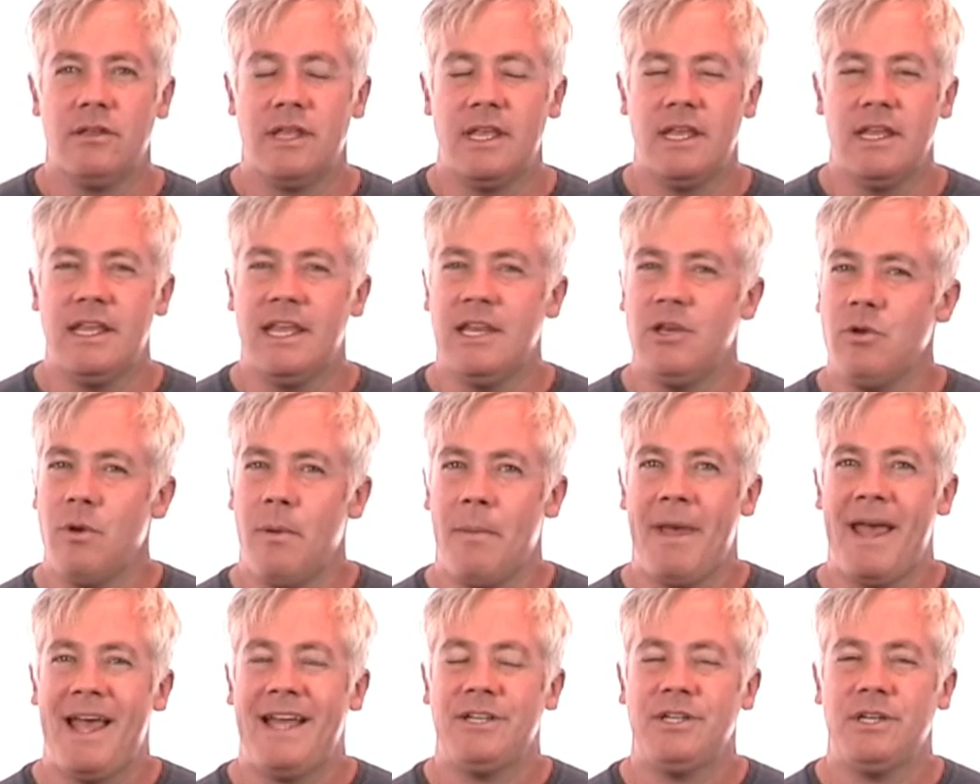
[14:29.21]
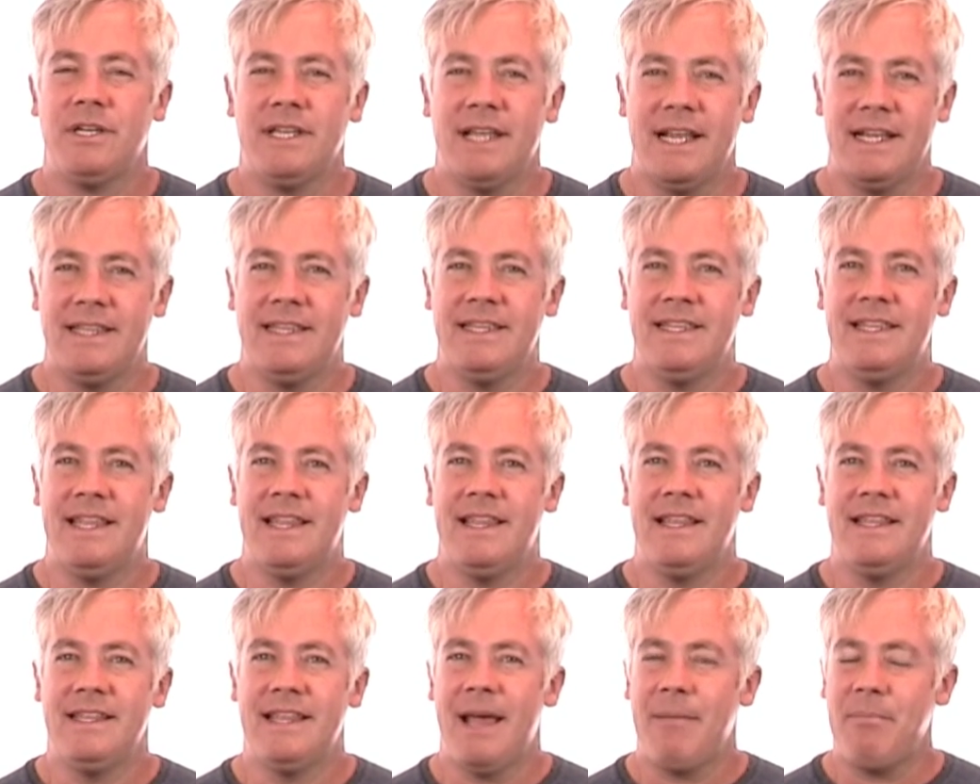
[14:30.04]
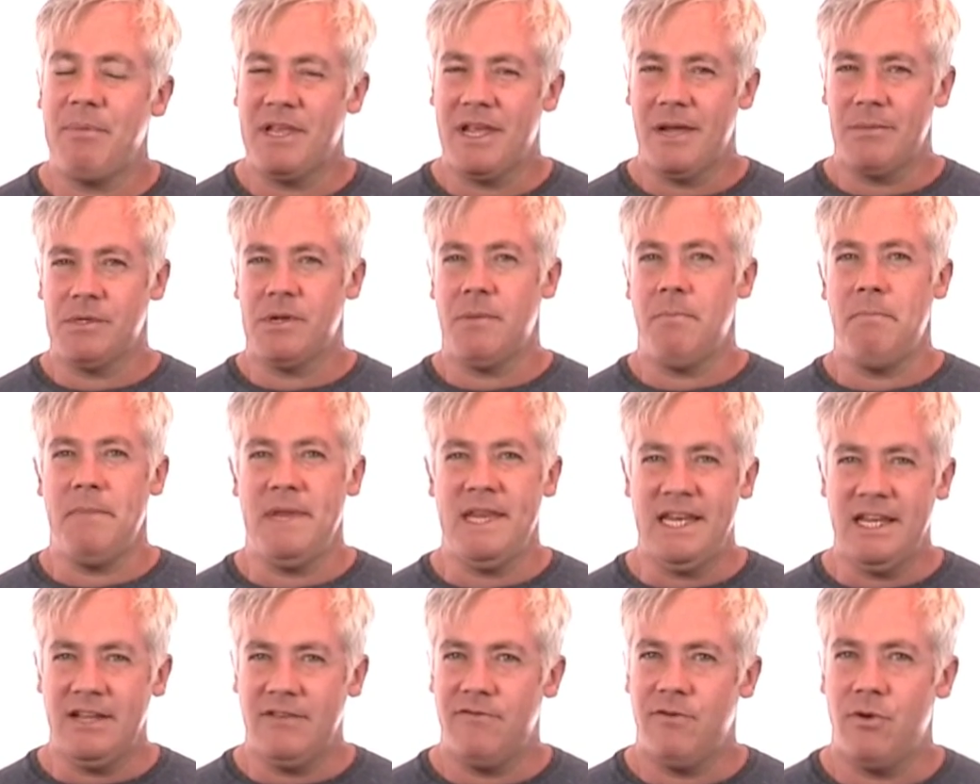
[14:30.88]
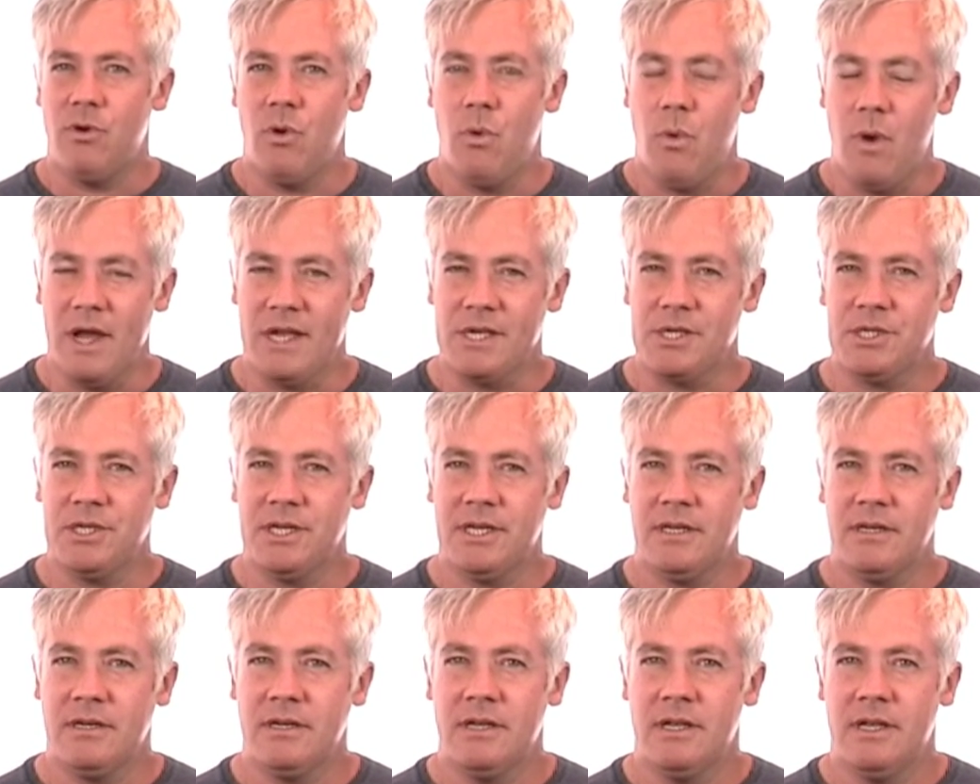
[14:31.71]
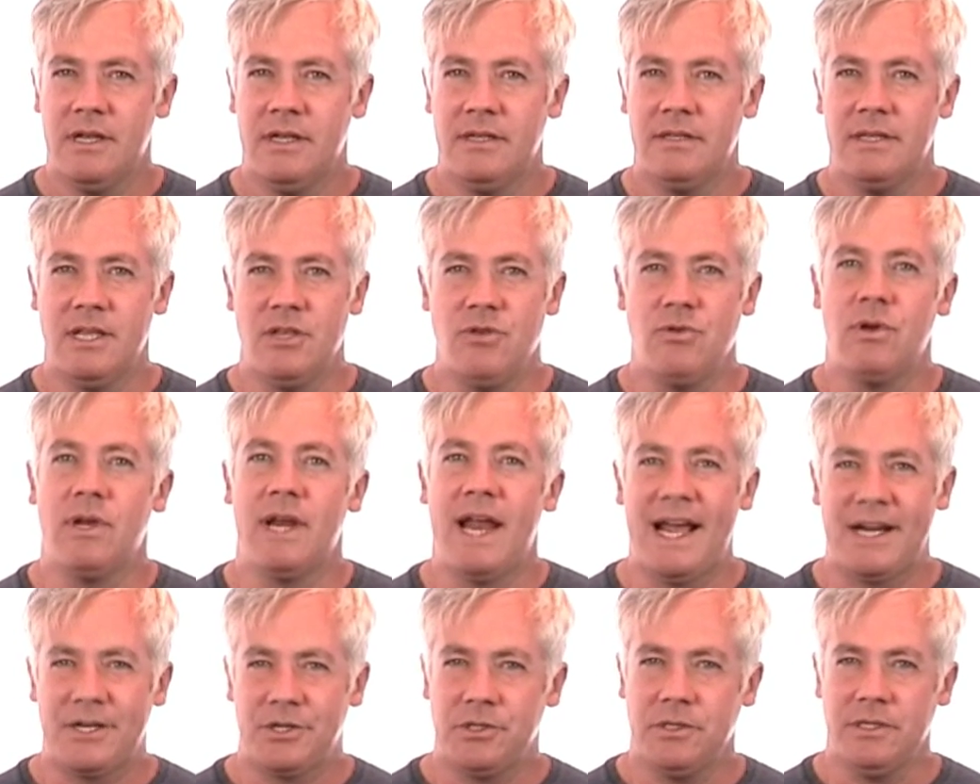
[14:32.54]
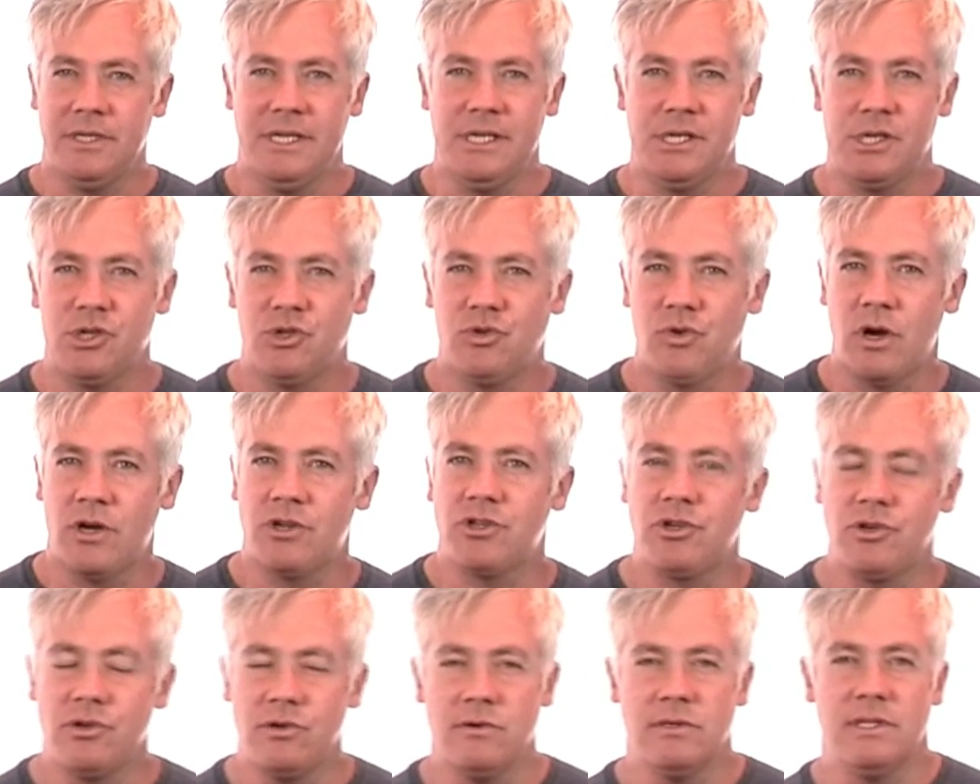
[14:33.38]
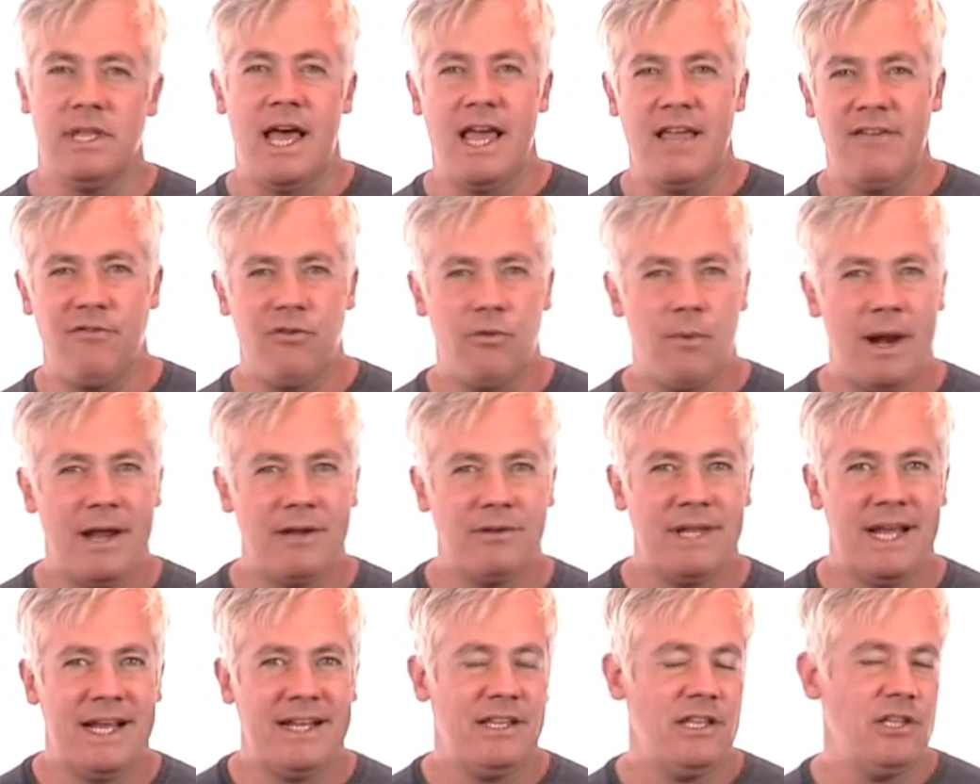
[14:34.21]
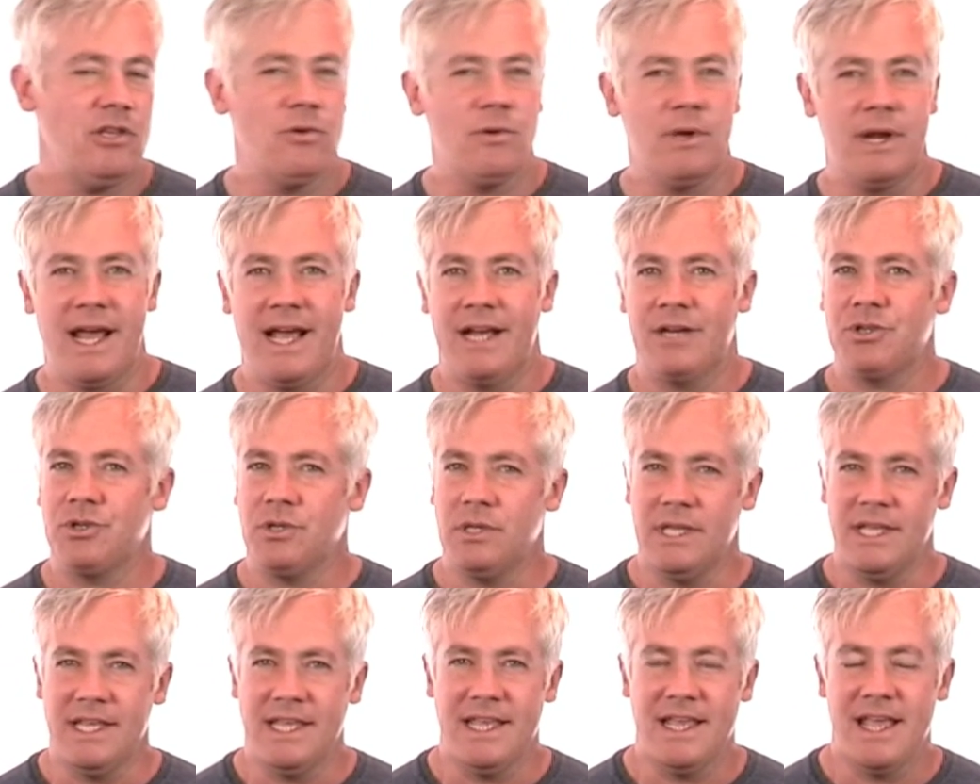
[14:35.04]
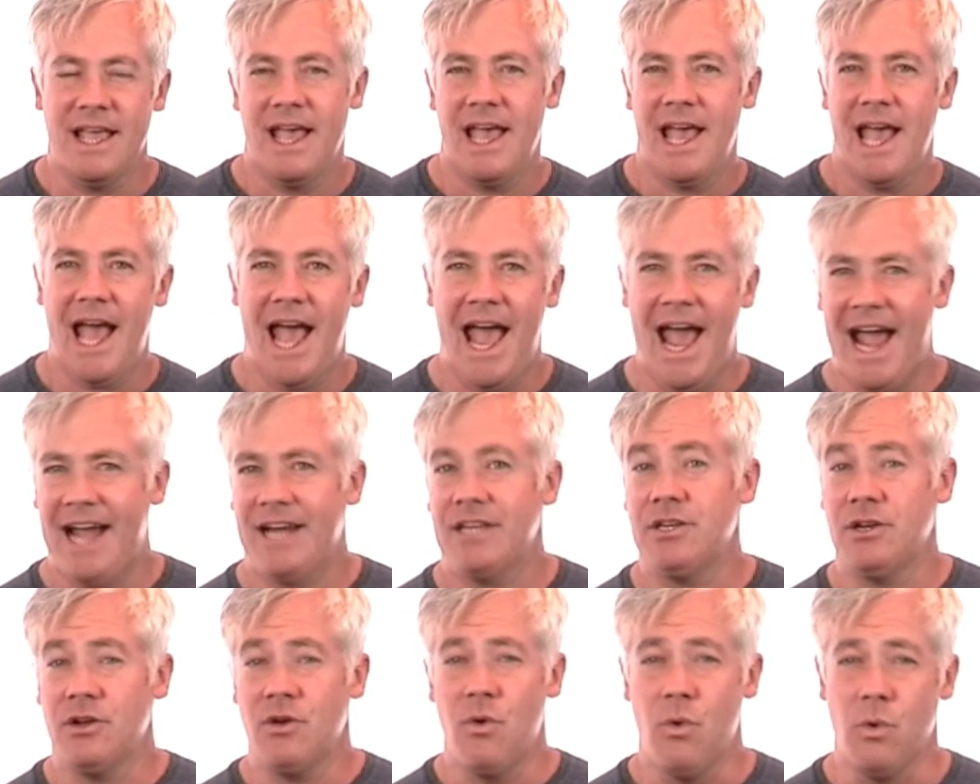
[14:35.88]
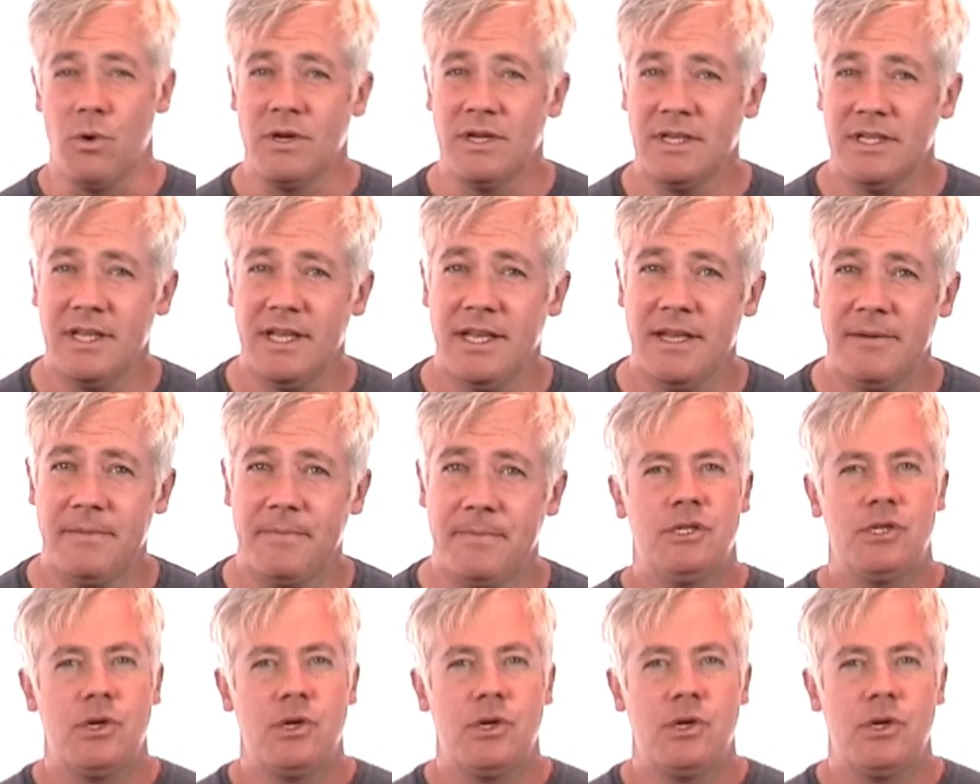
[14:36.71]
Can you imagine that becomes a meaningful question, that you could actually structure your life around that you could actually act accordingly?